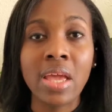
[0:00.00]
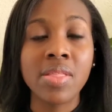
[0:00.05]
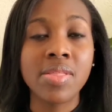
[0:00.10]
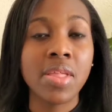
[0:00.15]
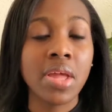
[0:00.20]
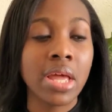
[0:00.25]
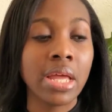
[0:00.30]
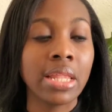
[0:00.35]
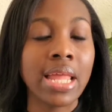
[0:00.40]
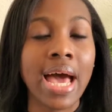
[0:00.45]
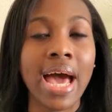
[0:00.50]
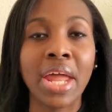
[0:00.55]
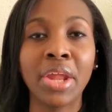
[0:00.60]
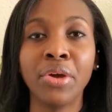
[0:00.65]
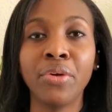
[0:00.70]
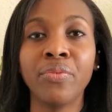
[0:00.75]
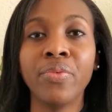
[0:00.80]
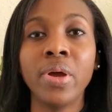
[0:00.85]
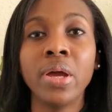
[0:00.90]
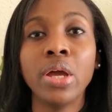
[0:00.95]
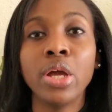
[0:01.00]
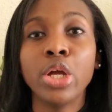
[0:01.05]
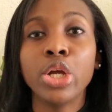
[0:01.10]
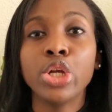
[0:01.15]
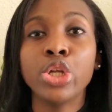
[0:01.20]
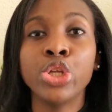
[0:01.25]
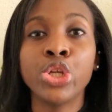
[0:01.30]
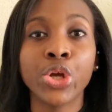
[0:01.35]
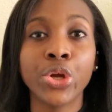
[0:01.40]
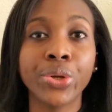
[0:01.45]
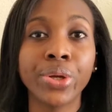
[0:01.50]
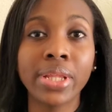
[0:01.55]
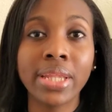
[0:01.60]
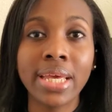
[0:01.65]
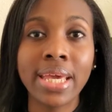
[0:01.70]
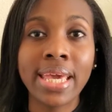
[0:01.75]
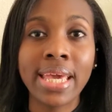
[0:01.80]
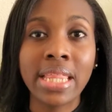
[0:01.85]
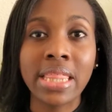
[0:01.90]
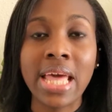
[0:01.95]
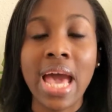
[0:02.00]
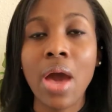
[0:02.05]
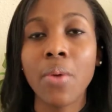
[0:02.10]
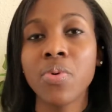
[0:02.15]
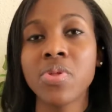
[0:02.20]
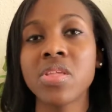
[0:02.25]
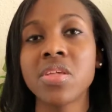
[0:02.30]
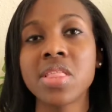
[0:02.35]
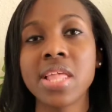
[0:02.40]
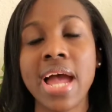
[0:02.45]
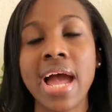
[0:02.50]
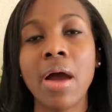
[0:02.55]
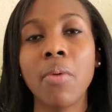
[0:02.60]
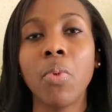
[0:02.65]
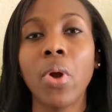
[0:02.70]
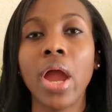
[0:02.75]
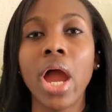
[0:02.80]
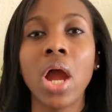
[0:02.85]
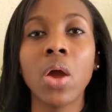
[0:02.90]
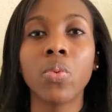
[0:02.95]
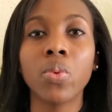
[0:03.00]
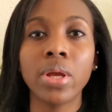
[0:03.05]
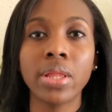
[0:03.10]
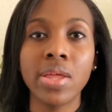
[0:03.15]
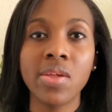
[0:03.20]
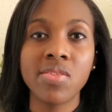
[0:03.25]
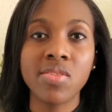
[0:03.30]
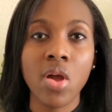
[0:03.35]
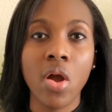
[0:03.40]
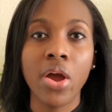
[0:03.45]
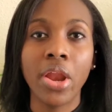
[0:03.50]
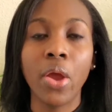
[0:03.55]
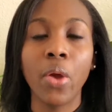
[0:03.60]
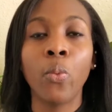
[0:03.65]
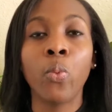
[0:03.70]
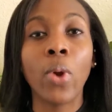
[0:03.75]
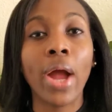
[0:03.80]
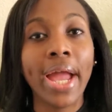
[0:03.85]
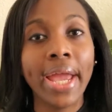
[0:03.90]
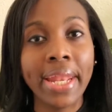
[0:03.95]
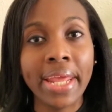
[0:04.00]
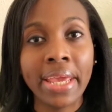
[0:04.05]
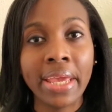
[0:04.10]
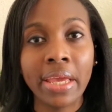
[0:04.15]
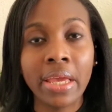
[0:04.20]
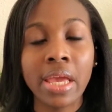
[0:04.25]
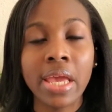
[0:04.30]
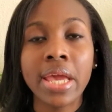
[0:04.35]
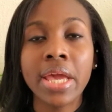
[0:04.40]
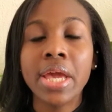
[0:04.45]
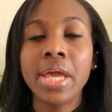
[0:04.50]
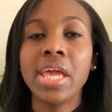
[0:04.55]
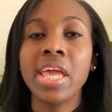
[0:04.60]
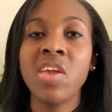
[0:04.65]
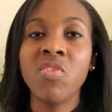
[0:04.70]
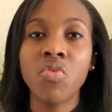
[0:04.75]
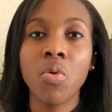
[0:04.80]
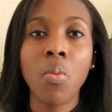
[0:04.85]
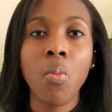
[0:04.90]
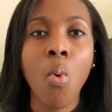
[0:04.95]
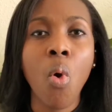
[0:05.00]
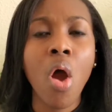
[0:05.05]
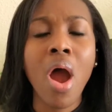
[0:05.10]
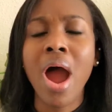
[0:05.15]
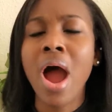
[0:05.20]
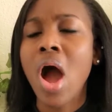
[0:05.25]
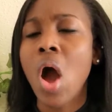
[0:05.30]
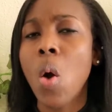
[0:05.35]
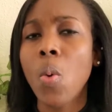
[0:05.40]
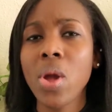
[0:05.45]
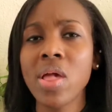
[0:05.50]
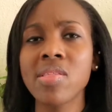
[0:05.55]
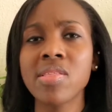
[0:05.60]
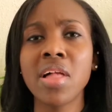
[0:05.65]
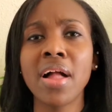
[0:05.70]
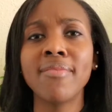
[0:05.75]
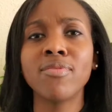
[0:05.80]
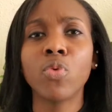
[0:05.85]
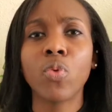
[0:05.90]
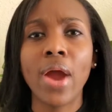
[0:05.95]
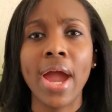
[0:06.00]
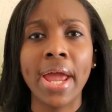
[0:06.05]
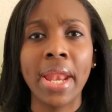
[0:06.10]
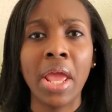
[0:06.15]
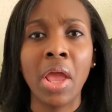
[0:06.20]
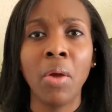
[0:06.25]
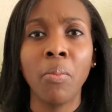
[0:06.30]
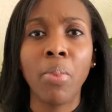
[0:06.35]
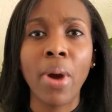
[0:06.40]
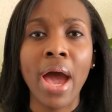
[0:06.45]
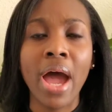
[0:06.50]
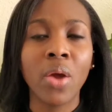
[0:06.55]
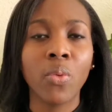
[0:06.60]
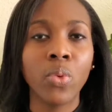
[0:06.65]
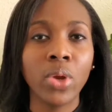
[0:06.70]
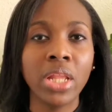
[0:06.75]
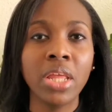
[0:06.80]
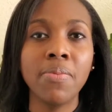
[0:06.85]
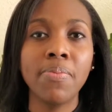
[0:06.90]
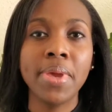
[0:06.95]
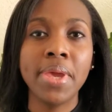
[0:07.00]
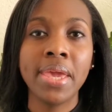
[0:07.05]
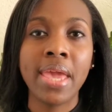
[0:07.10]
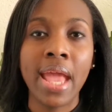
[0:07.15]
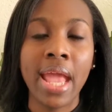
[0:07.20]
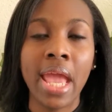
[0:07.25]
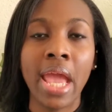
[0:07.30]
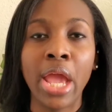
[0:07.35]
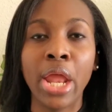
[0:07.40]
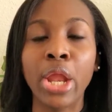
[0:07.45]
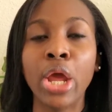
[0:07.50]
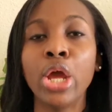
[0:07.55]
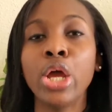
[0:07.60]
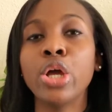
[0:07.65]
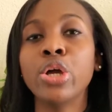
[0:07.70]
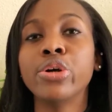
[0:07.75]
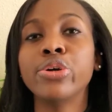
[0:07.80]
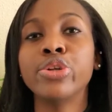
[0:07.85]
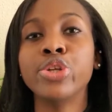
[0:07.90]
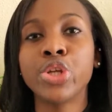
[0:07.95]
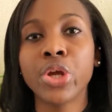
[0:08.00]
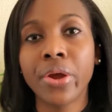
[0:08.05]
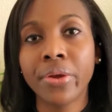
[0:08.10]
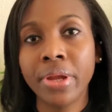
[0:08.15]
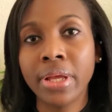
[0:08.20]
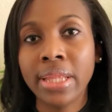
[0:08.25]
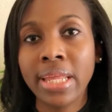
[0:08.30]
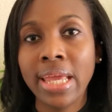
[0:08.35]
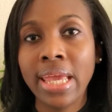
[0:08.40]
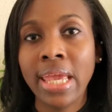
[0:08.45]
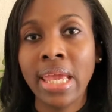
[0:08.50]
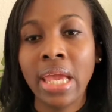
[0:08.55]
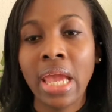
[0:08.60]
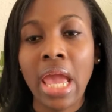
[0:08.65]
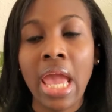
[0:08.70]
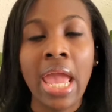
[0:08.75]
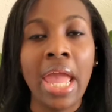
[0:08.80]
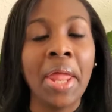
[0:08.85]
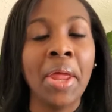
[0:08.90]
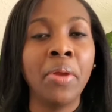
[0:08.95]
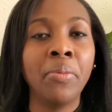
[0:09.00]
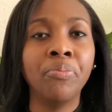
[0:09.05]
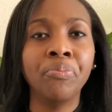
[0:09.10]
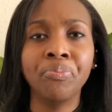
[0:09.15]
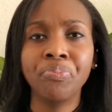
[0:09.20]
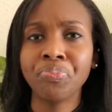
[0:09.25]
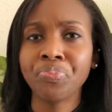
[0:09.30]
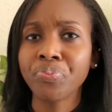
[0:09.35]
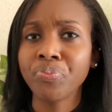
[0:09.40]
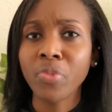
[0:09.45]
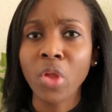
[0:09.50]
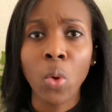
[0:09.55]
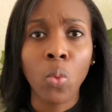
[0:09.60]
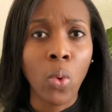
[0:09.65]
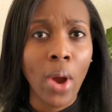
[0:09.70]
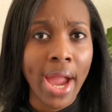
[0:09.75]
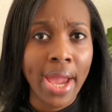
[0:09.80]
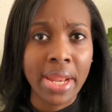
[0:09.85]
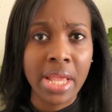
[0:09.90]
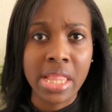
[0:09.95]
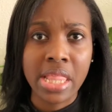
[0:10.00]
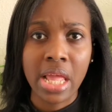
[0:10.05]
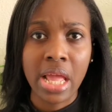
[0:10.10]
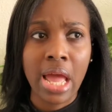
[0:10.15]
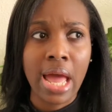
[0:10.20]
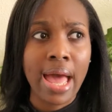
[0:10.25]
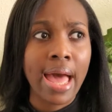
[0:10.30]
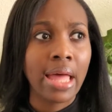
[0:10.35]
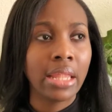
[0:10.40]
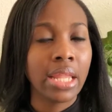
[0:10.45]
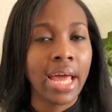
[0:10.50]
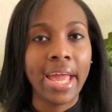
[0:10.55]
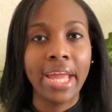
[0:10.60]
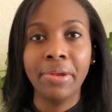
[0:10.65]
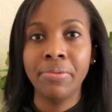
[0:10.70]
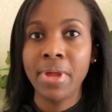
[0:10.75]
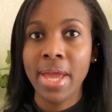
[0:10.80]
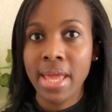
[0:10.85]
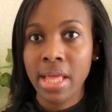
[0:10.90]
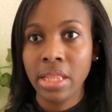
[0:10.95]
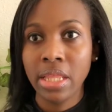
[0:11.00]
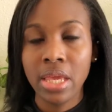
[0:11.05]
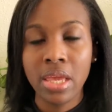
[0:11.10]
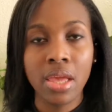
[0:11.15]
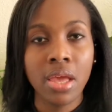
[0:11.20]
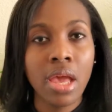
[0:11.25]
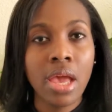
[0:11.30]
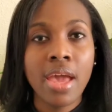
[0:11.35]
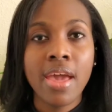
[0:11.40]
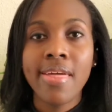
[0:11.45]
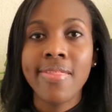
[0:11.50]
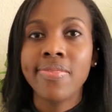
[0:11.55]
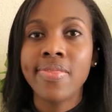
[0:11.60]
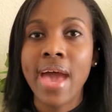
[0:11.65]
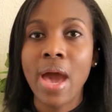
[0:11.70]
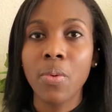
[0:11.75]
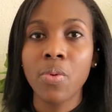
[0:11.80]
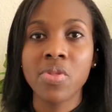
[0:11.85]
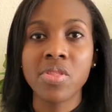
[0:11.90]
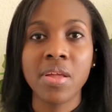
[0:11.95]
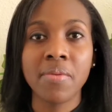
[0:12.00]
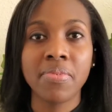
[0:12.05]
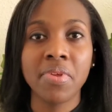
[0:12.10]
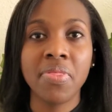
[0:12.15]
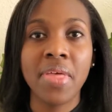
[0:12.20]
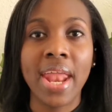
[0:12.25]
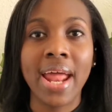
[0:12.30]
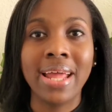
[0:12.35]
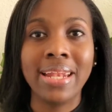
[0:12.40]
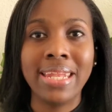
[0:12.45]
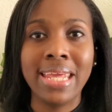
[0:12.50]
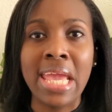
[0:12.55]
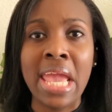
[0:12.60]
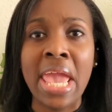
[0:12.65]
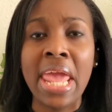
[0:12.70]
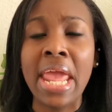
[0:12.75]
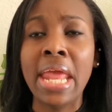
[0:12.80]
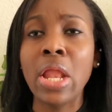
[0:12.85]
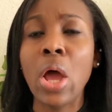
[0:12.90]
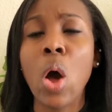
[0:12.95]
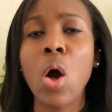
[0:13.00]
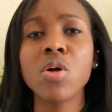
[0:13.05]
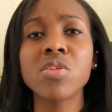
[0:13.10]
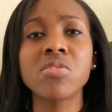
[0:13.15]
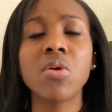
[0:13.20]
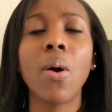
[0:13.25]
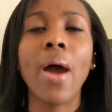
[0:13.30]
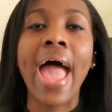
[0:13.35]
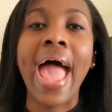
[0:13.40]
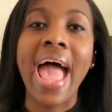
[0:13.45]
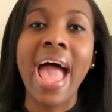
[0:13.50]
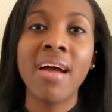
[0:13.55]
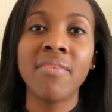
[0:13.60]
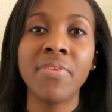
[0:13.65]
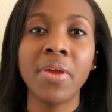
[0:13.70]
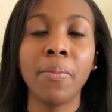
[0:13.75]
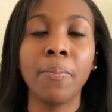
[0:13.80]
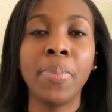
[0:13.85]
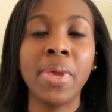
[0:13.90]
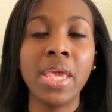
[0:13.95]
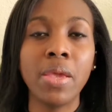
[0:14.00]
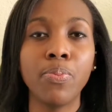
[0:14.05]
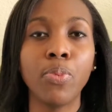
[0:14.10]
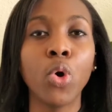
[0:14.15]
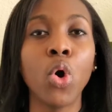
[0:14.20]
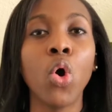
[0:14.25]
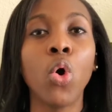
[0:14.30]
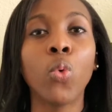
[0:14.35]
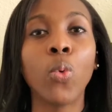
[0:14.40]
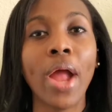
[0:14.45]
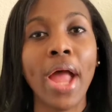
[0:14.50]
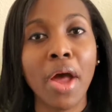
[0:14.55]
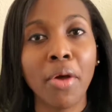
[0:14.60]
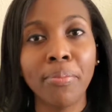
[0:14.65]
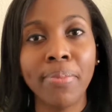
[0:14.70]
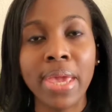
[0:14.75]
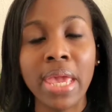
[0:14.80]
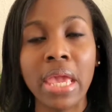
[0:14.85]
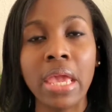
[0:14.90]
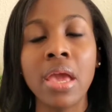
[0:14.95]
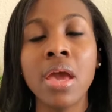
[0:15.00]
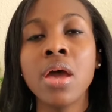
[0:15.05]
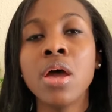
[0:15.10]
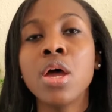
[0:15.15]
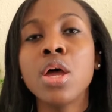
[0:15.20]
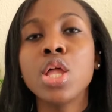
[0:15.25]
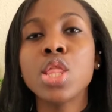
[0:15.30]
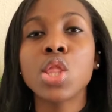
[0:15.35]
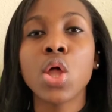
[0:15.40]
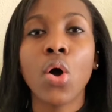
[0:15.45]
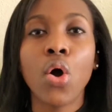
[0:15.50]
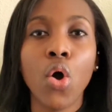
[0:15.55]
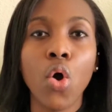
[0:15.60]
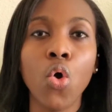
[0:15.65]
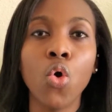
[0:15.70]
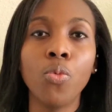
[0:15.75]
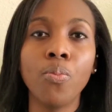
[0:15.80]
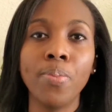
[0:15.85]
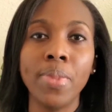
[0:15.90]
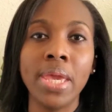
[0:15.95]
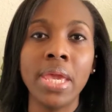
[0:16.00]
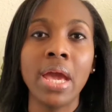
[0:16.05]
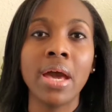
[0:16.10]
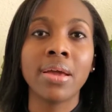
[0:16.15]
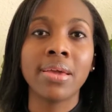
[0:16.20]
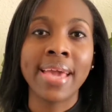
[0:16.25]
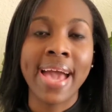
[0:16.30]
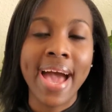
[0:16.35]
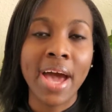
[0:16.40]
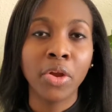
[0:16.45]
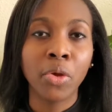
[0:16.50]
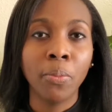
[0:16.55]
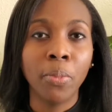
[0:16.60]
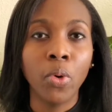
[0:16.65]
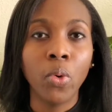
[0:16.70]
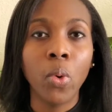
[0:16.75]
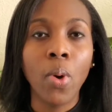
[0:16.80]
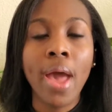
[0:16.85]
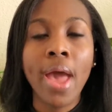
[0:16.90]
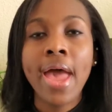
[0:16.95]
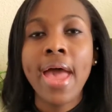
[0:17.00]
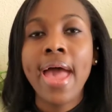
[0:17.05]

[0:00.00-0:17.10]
It took a lot of journaling. That was a time where I really started writing even more. I always loved writing, but I really began journaling and writing to God like daily. That was something that I did. And also having people around me to hold me accountable.